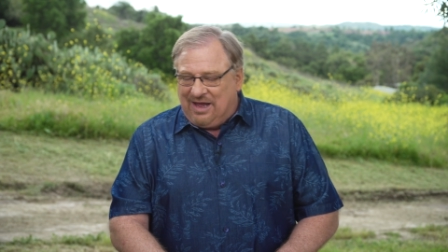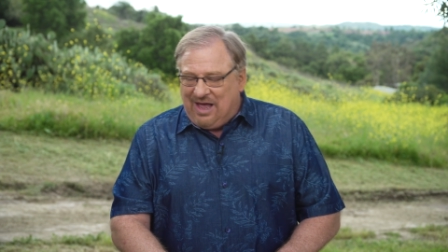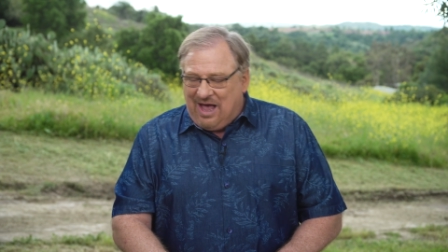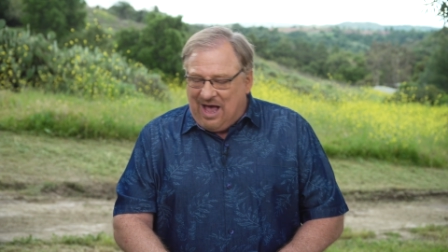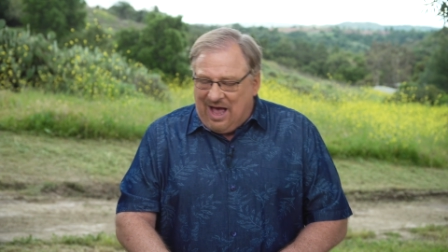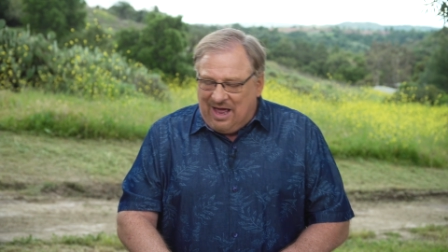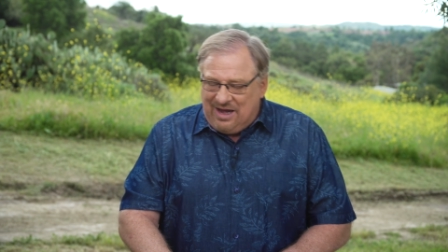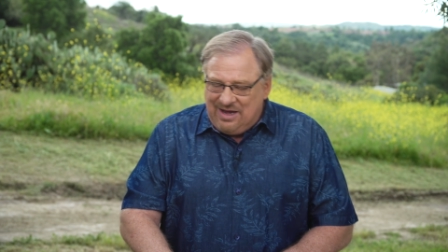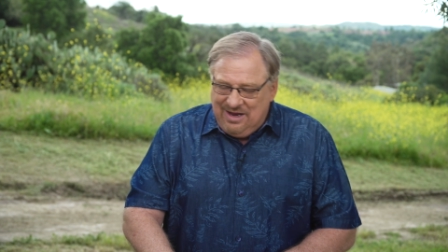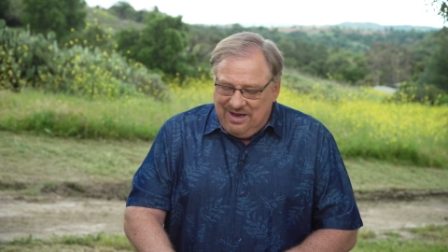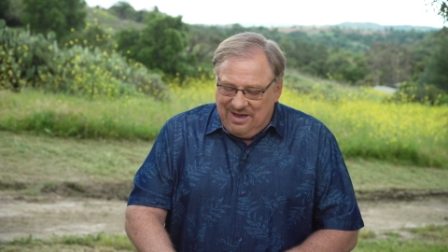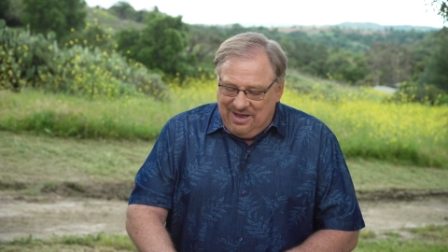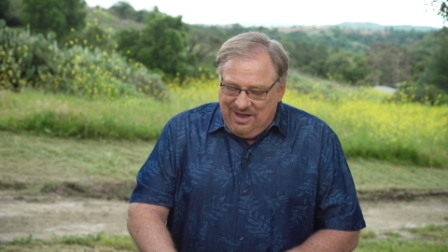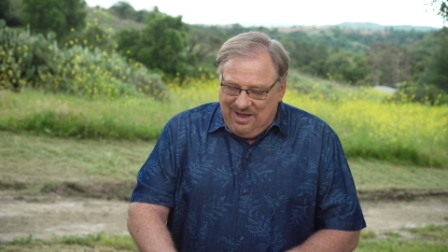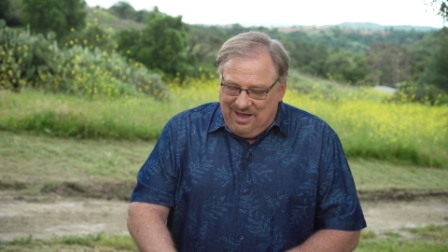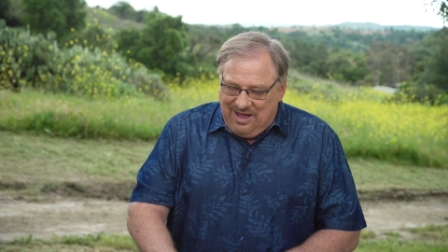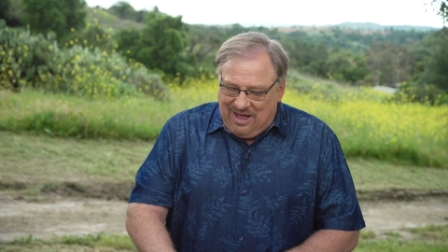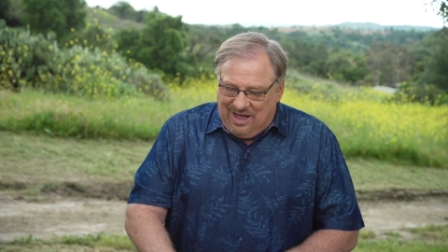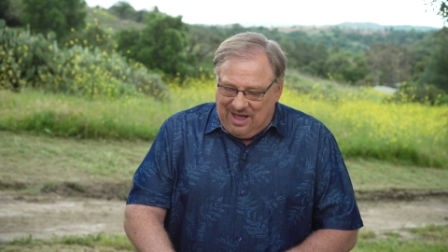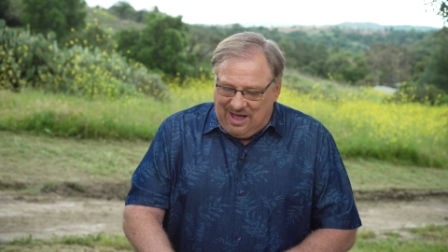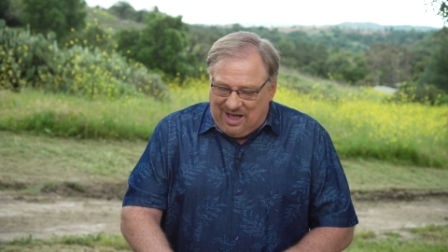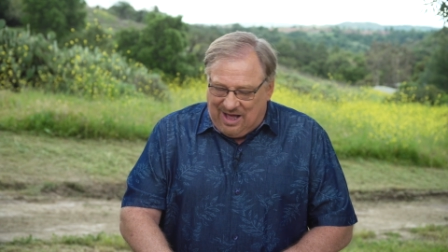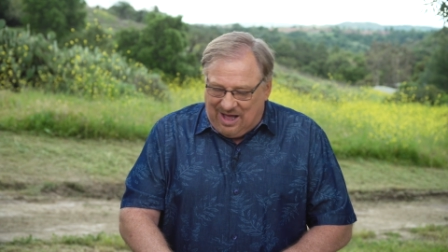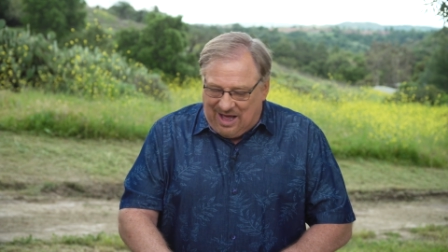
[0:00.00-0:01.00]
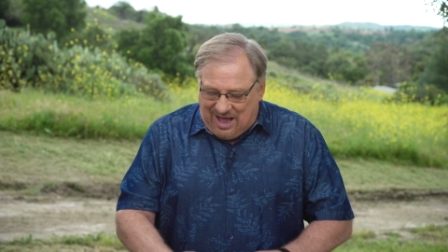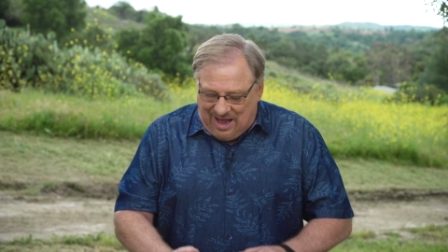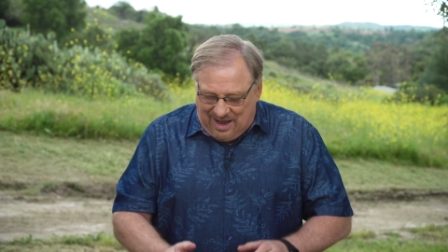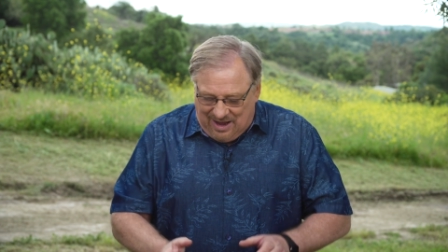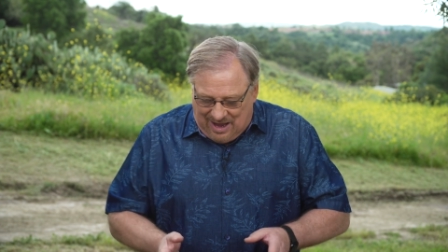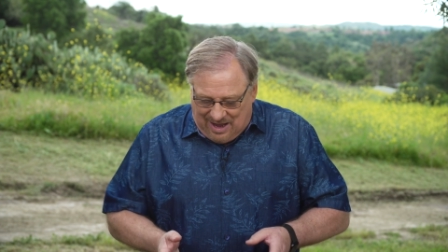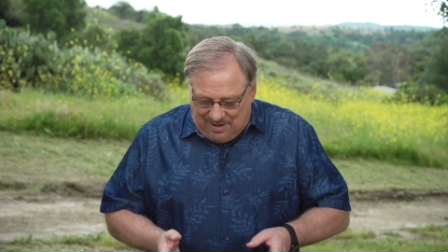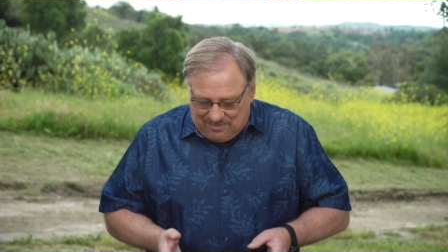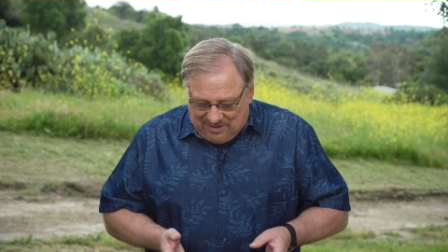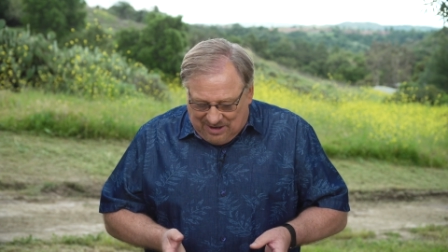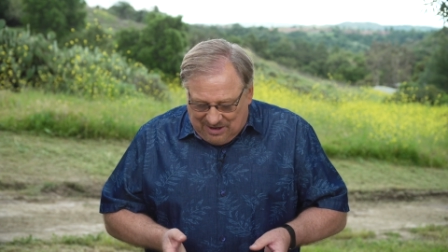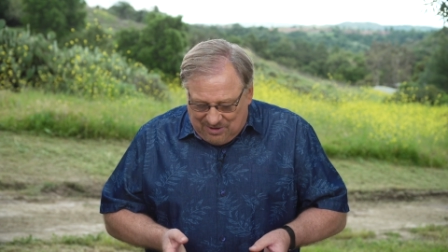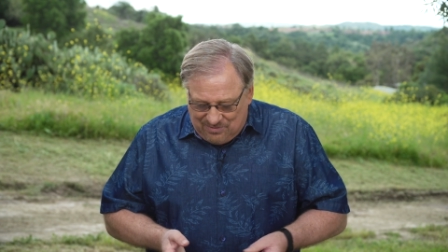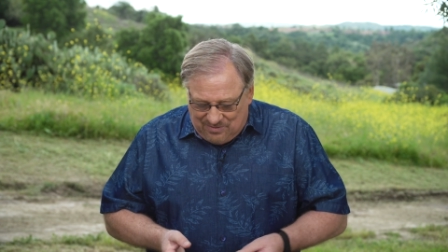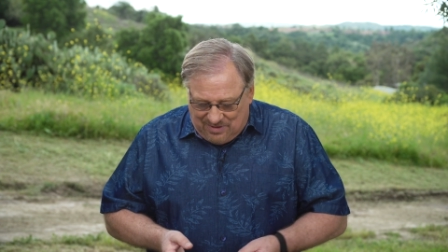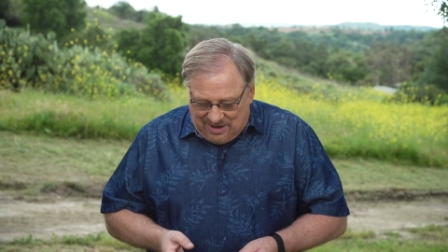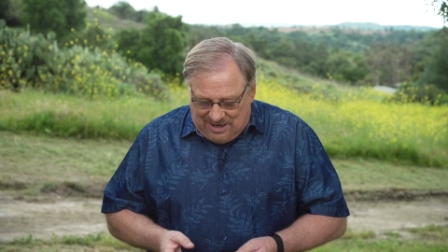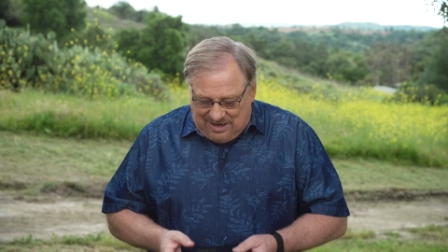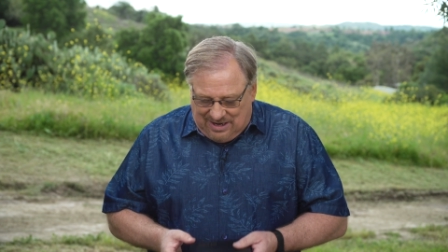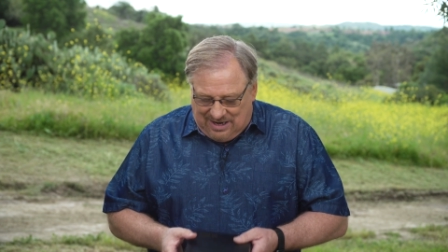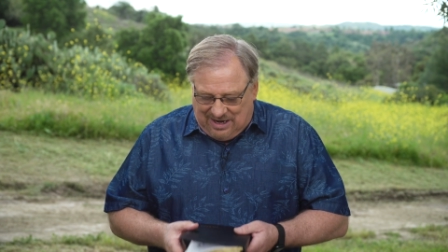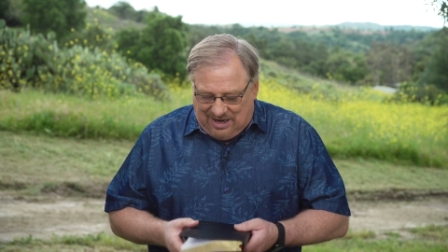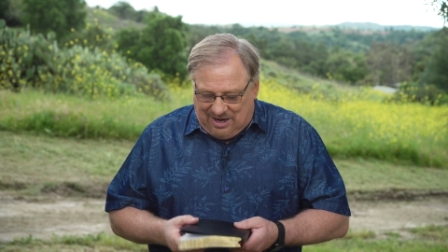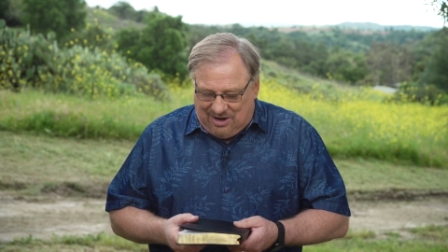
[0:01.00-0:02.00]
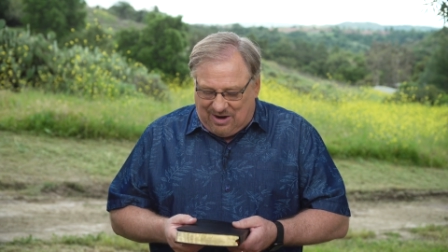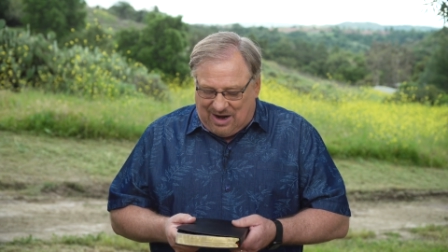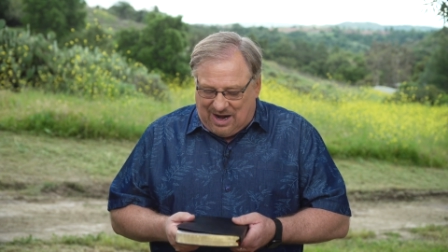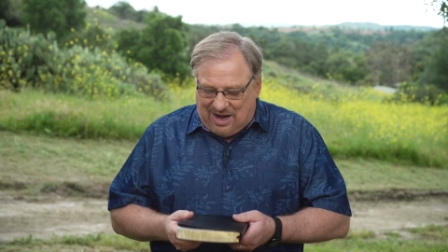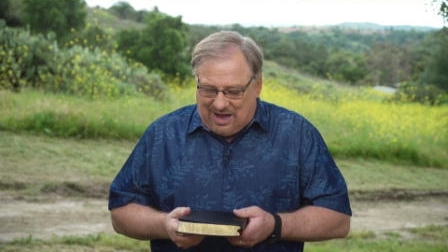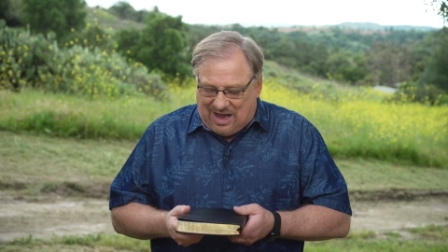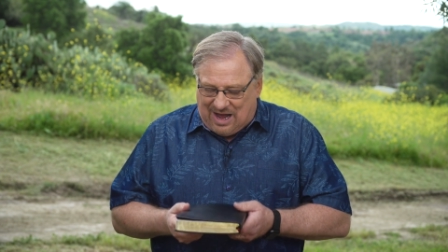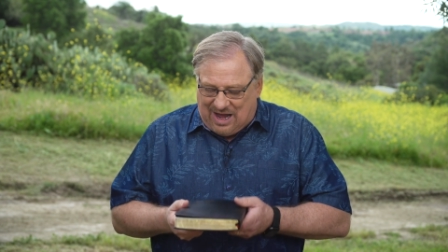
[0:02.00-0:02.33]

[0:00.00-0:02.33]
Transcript: God, I'm getting ready here.